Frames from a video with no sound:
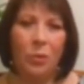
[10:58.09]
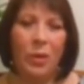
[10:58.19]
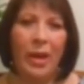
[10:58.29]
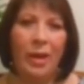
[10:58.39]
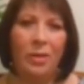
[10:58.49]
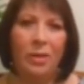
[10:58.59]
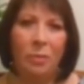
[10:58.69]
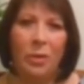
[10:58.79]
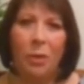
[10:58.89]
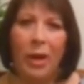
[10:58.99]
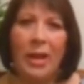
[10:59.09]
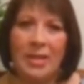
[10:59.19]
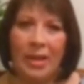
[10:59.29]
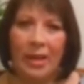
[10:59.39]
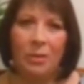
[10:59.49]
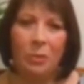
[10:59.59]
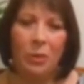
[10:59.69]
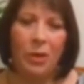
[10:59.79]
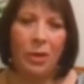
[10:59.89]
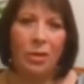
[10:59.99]
when I had the, the breakdown,
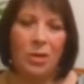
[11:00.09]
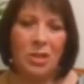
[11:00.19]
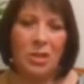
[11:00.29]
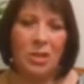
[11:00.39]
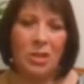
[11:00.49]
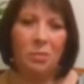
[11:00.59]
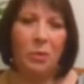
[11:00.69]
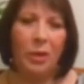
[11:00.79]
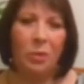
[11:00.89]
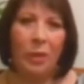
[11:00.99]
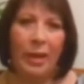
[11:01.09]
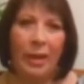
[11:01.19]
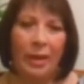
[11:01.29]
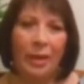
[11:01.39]
when I got to the point where